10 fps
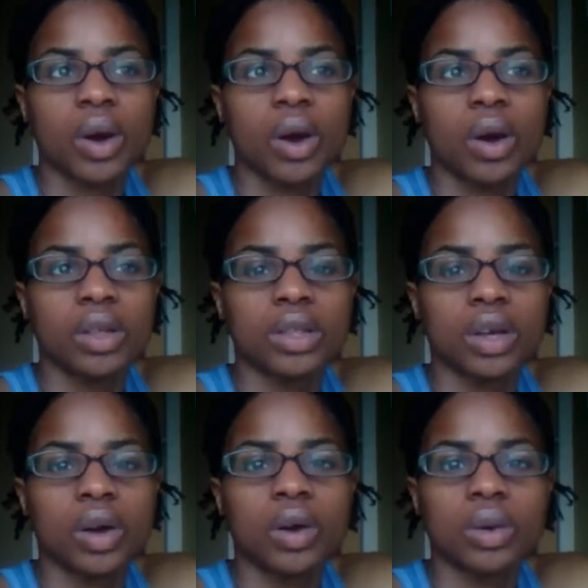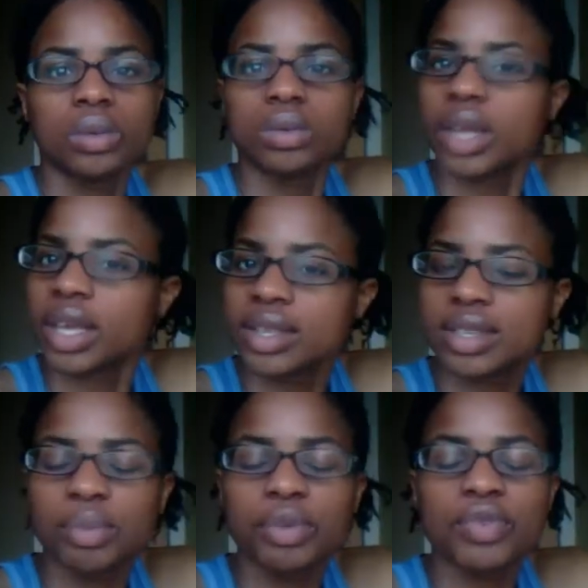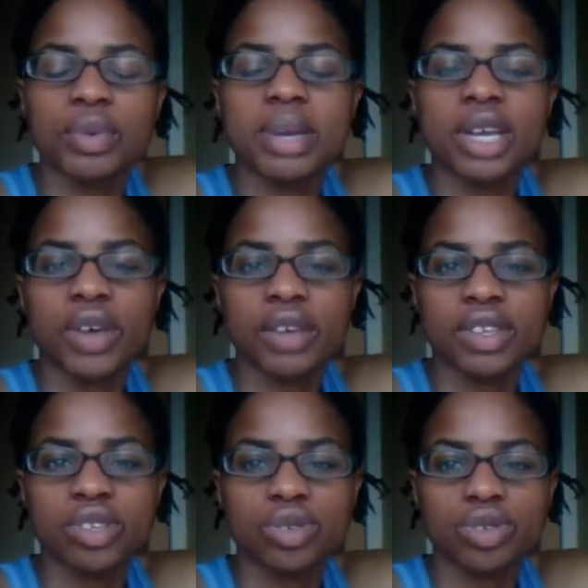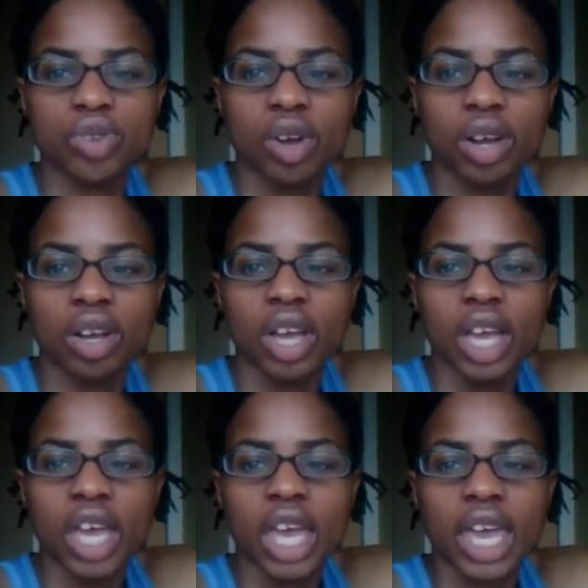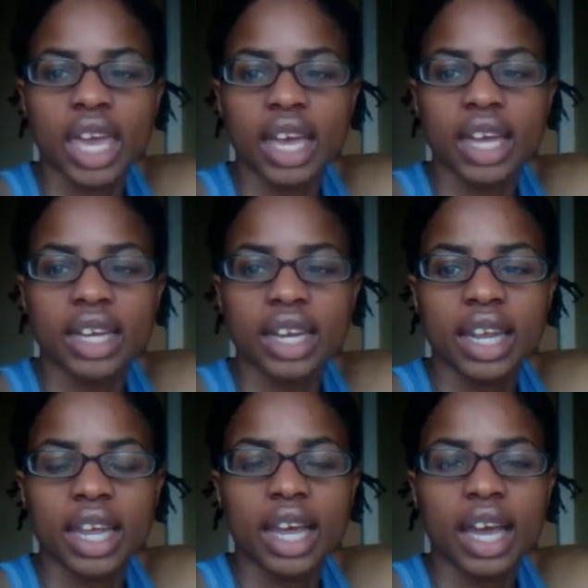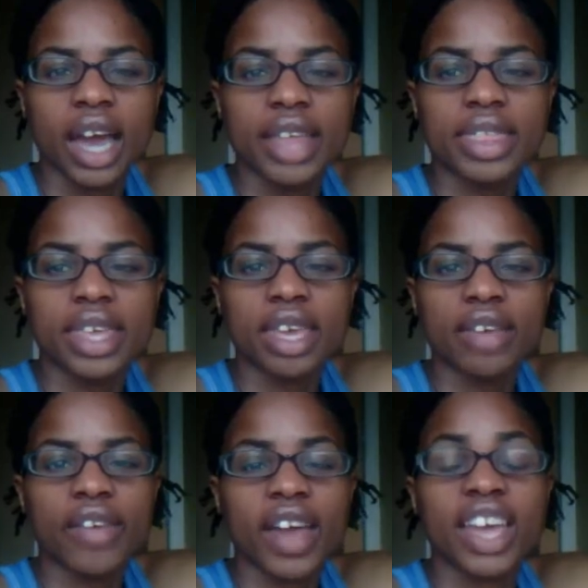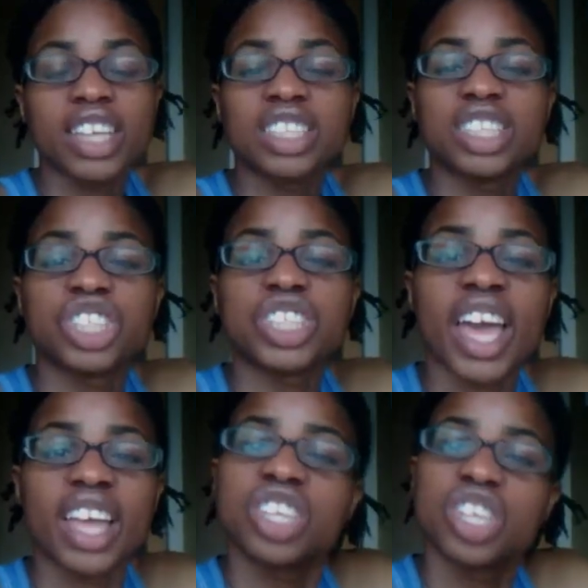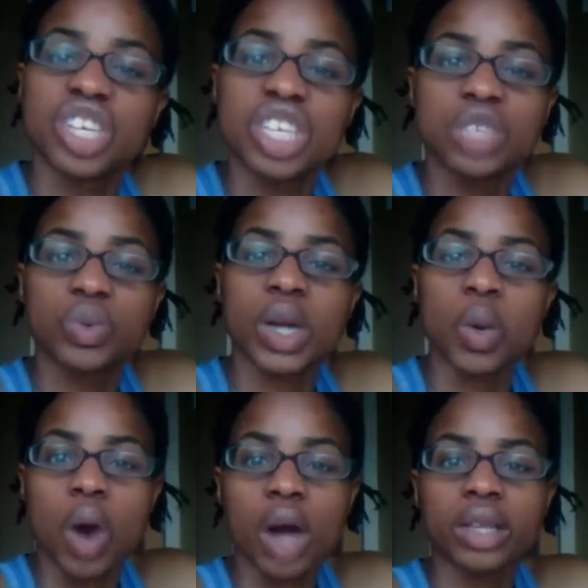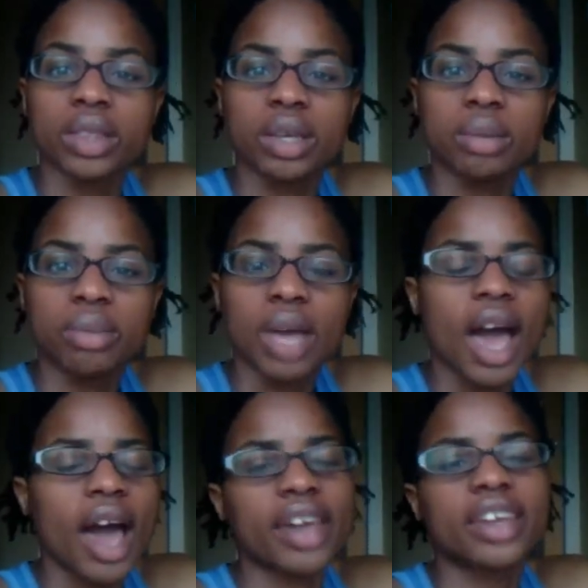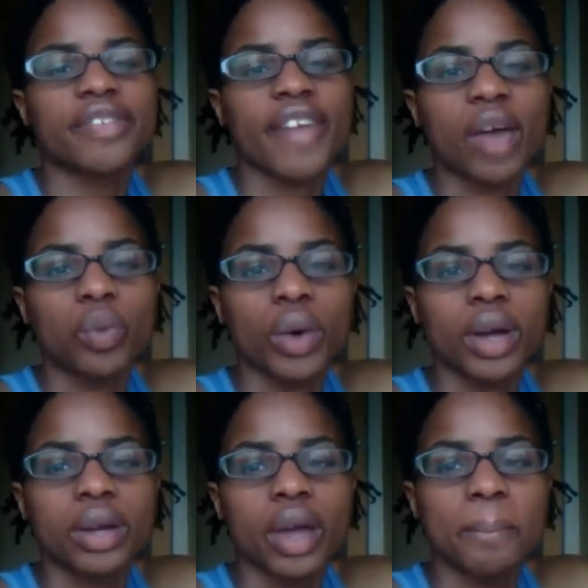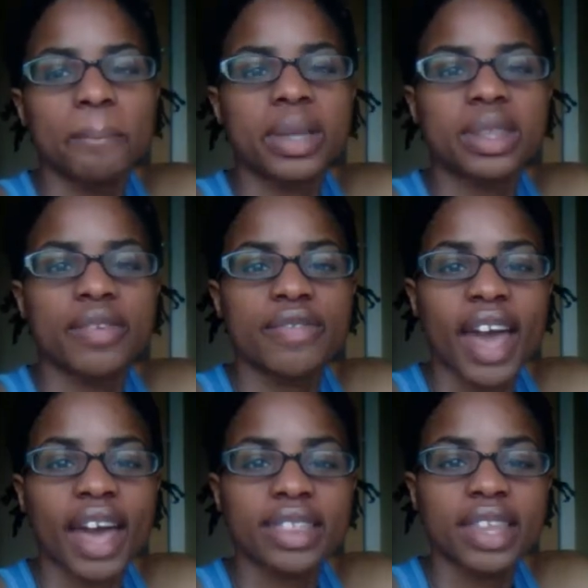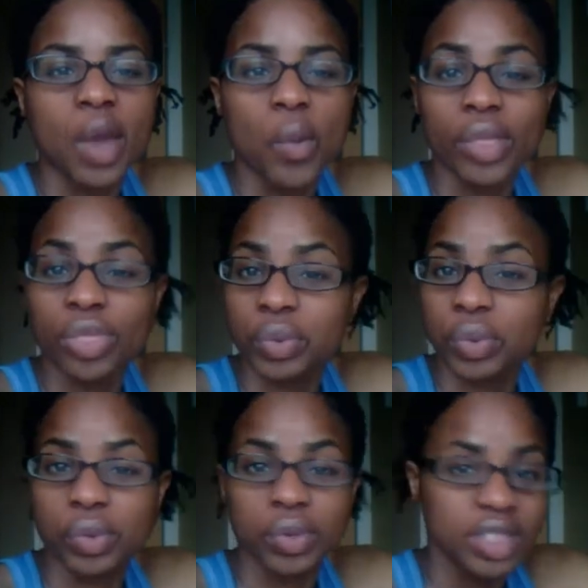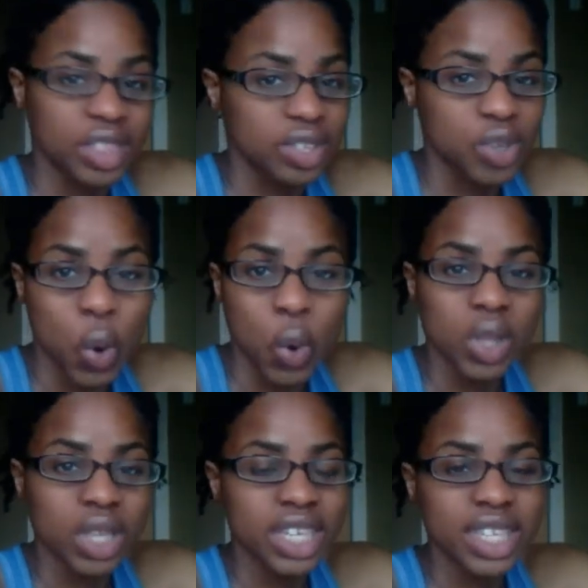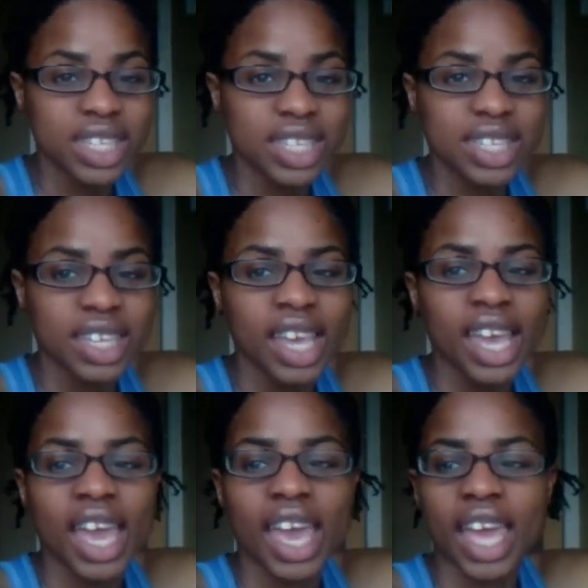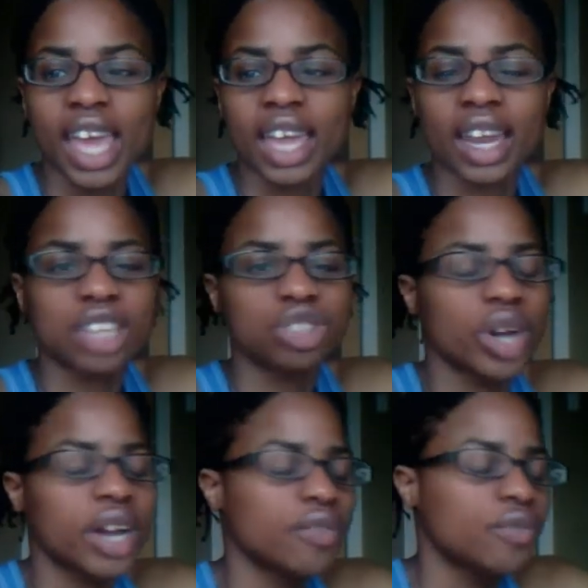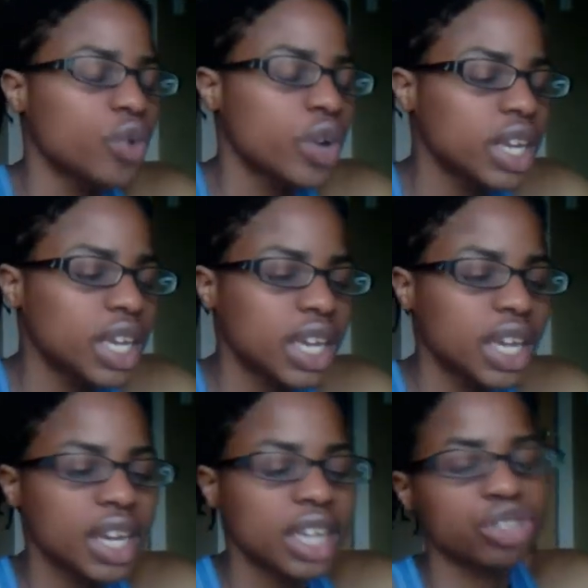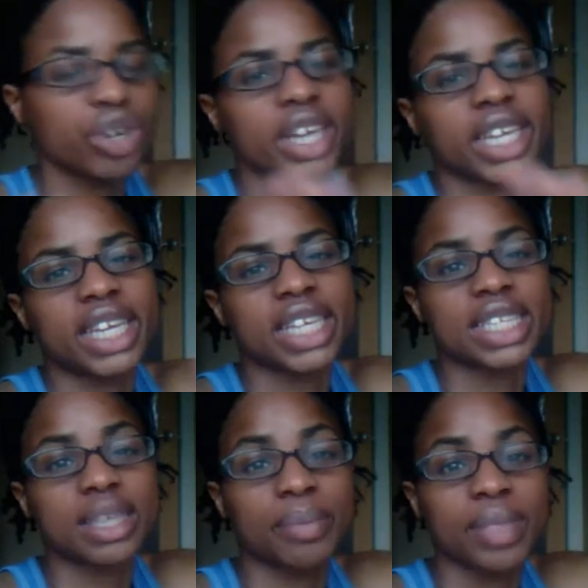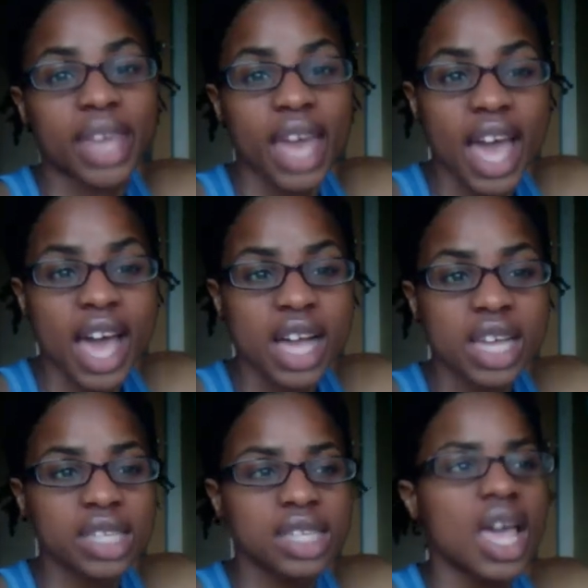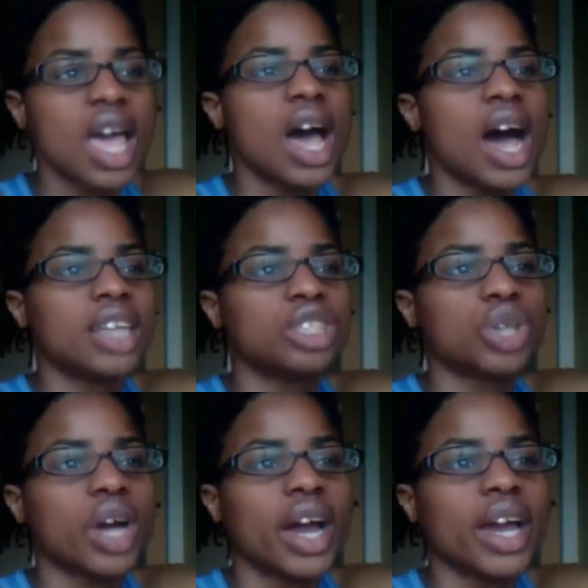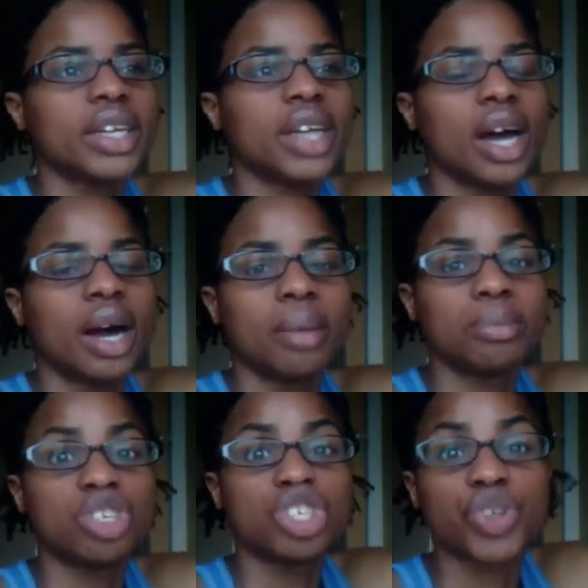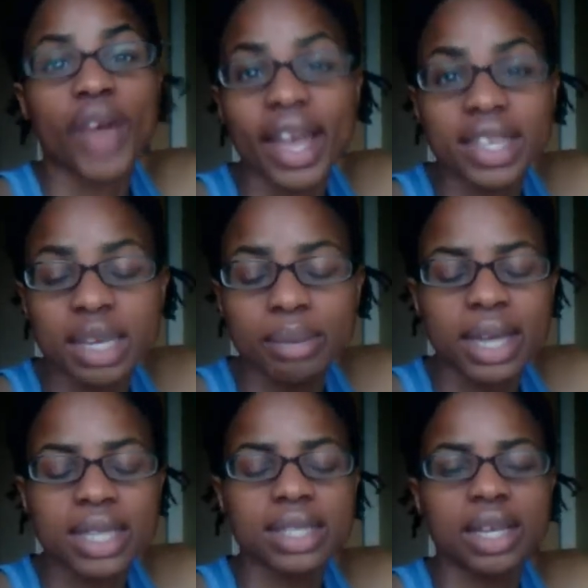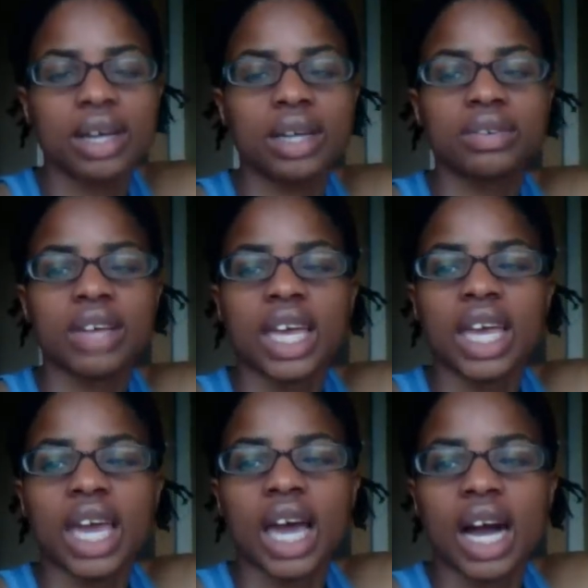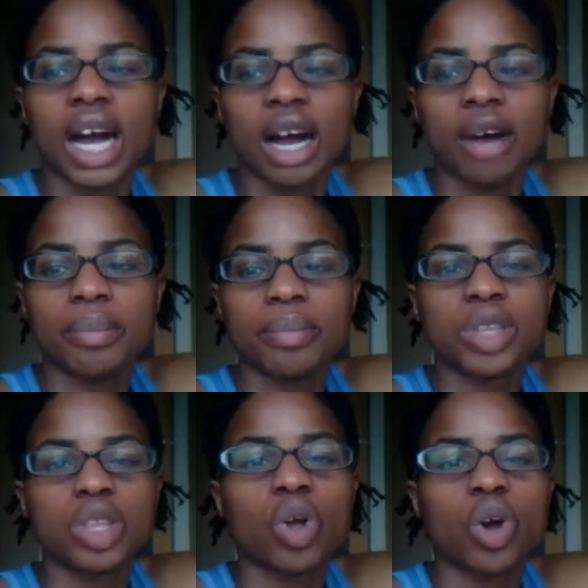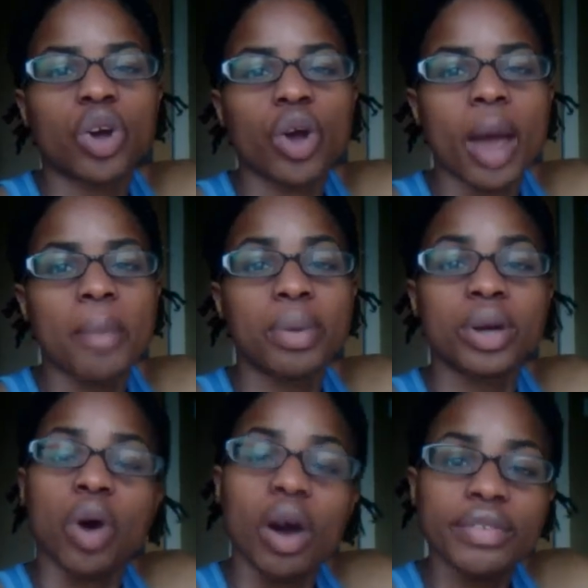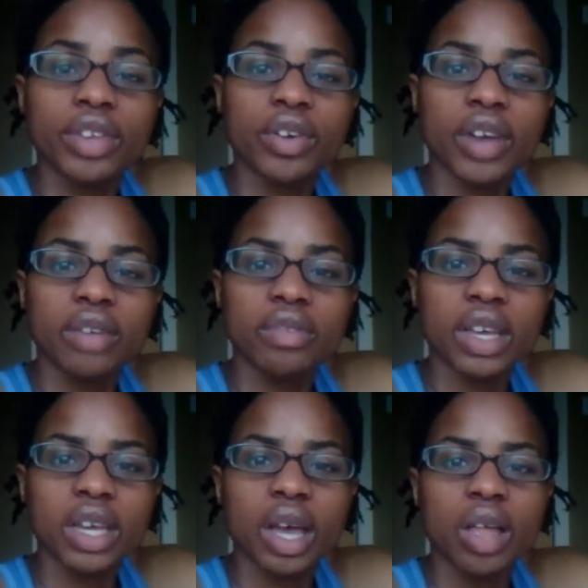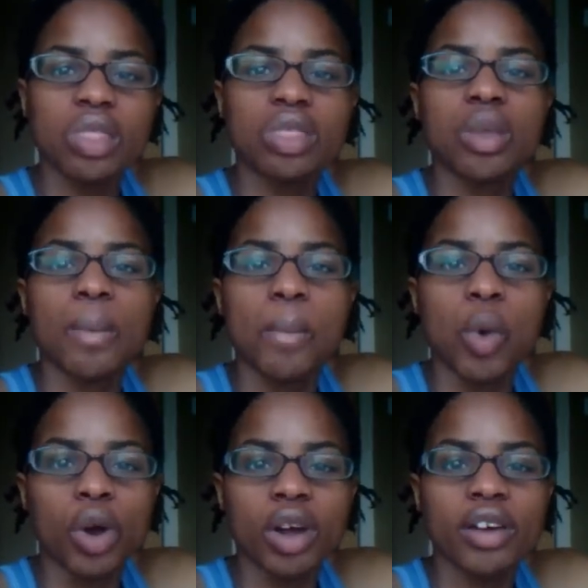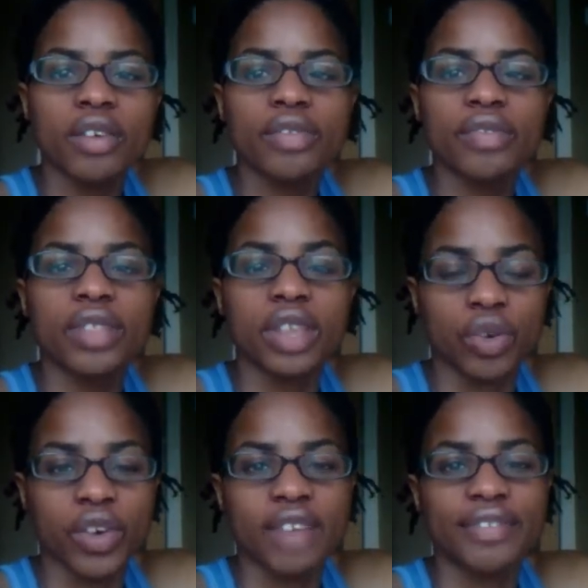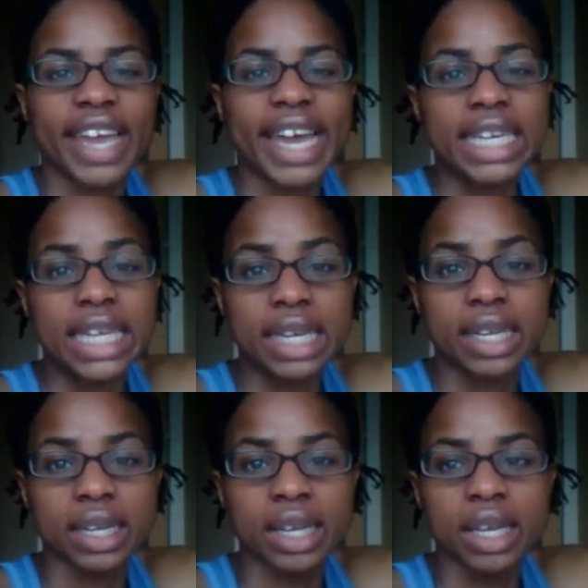Although, like I said before, my cravings are strong. And I think if I had just had the cookies when I wanted them, I could have had one. But the fact that I went through this whole list and I tried avoiding it, I tried eating something else, I tried distracting myself, the longer I put off the craving, the more of the craving I needed.